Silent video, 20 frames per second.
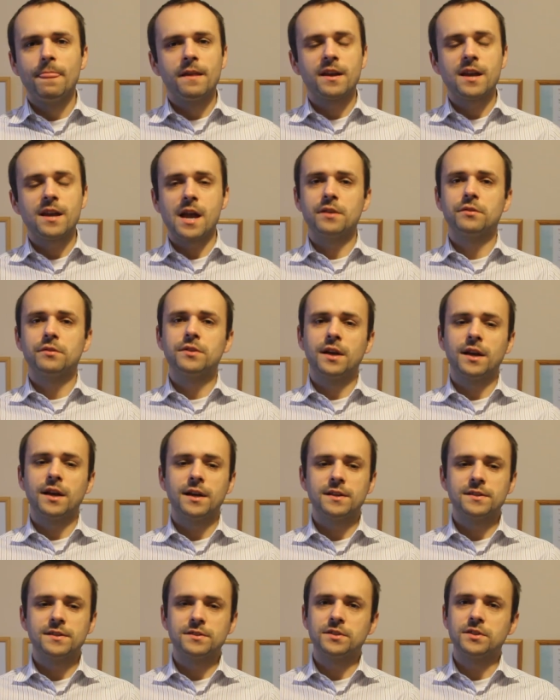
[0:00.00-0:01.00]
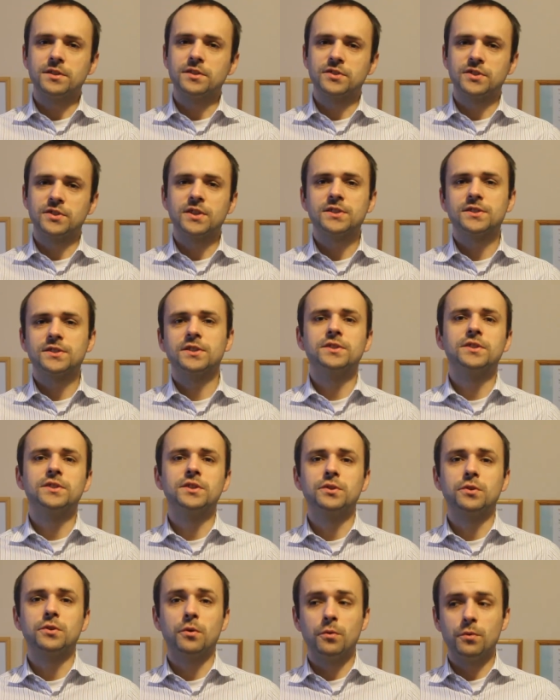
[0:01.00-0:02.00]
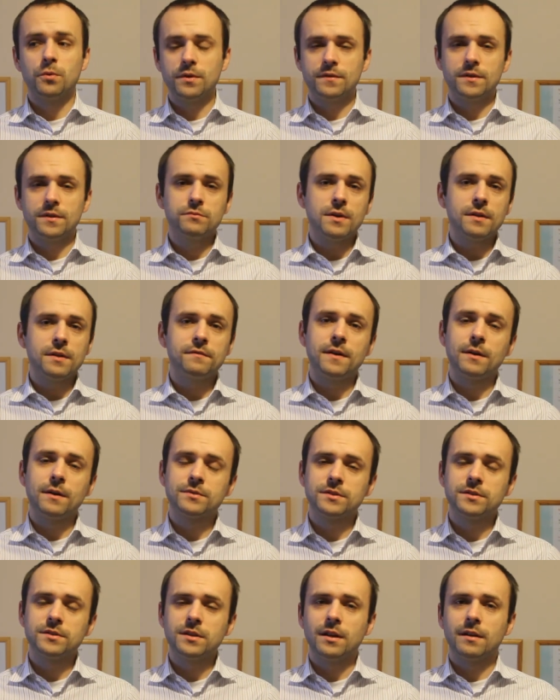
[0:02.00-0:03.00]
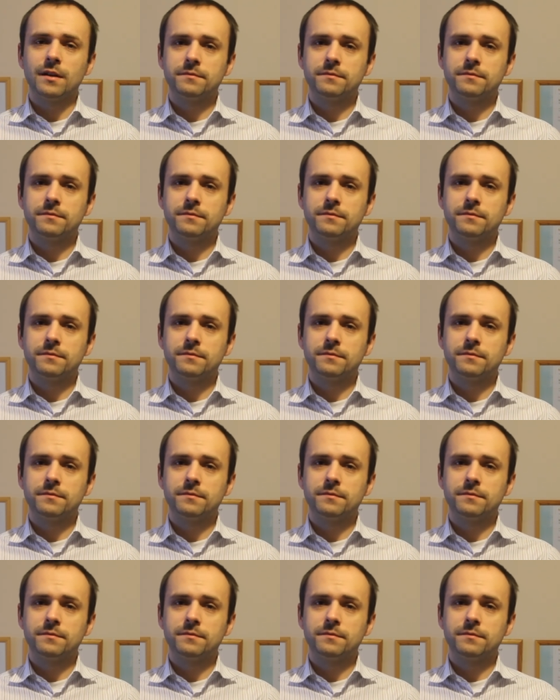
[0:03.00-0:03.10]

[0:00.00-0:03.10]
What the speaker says: Canon has the 60D or even 1000D,